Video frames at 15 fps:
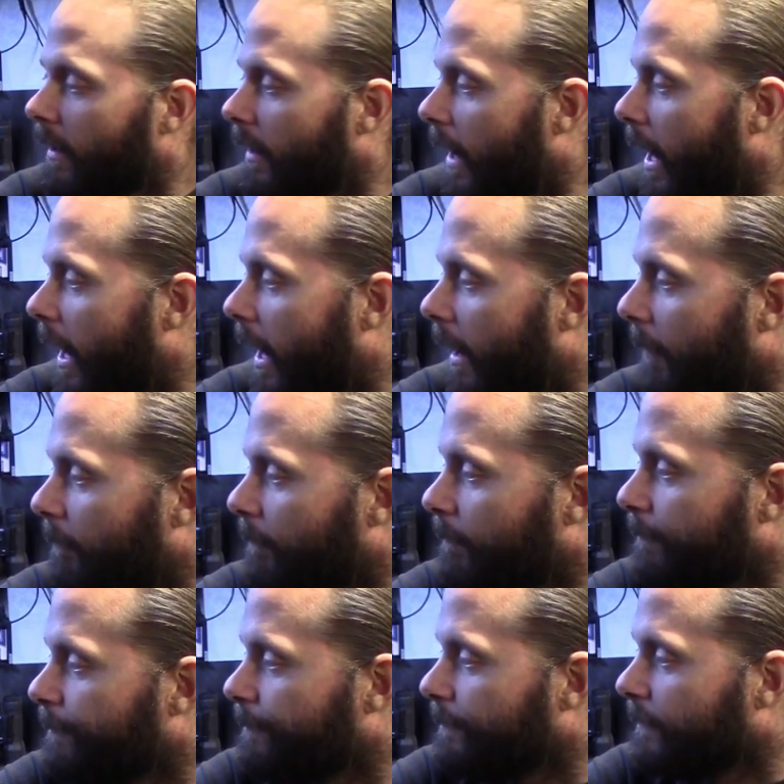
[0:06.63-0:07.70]

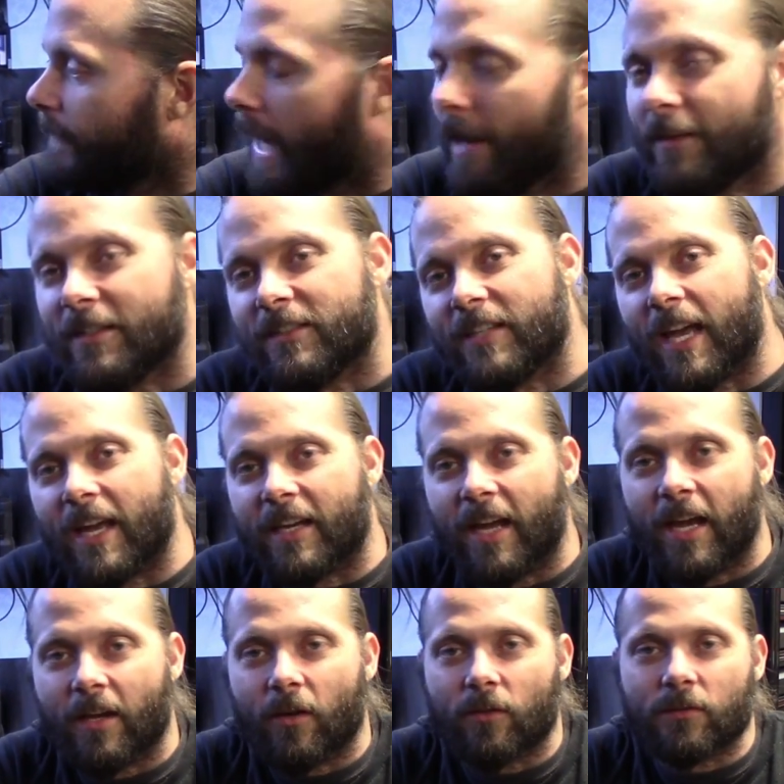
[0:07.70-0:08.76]
um, on these tech
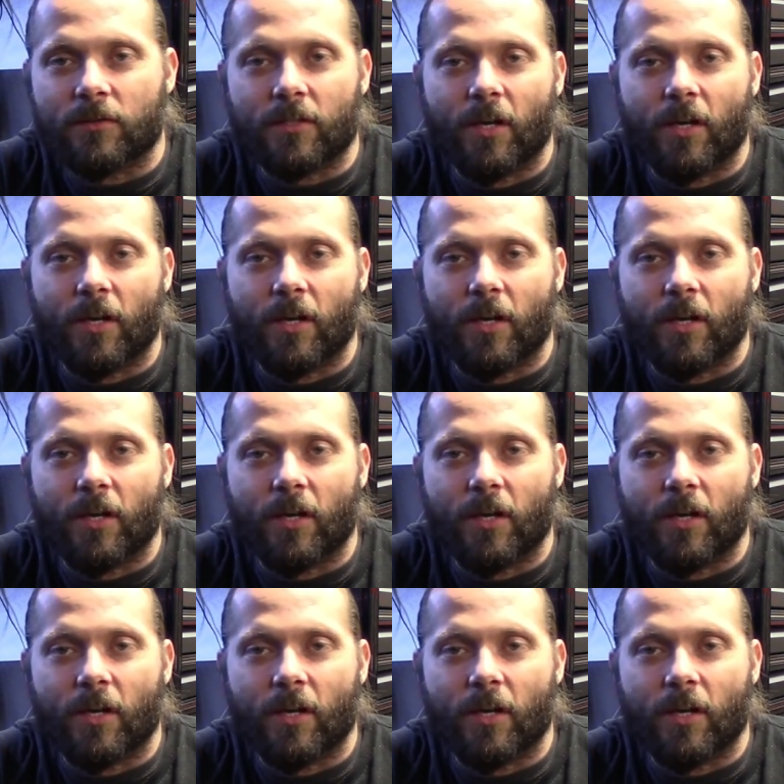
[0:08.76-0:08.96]
angles.